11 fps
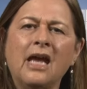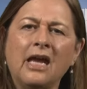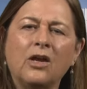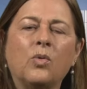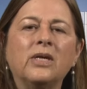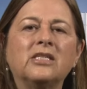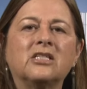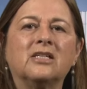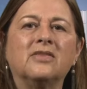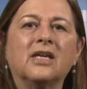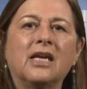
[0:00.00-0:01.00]
and
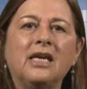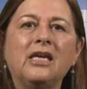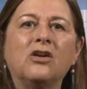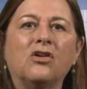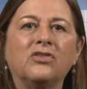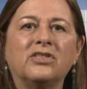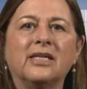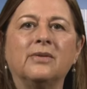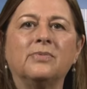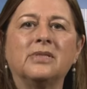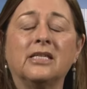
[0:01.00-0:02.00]
question the key
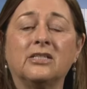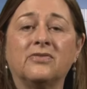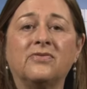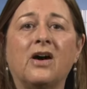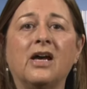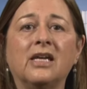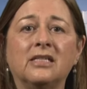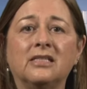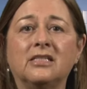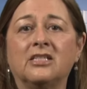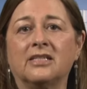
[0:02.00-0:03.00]
concepts that defy
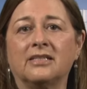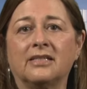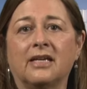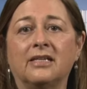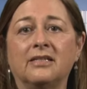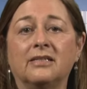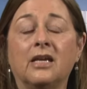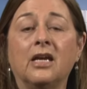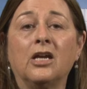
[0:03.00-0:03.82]
Indigenous studies,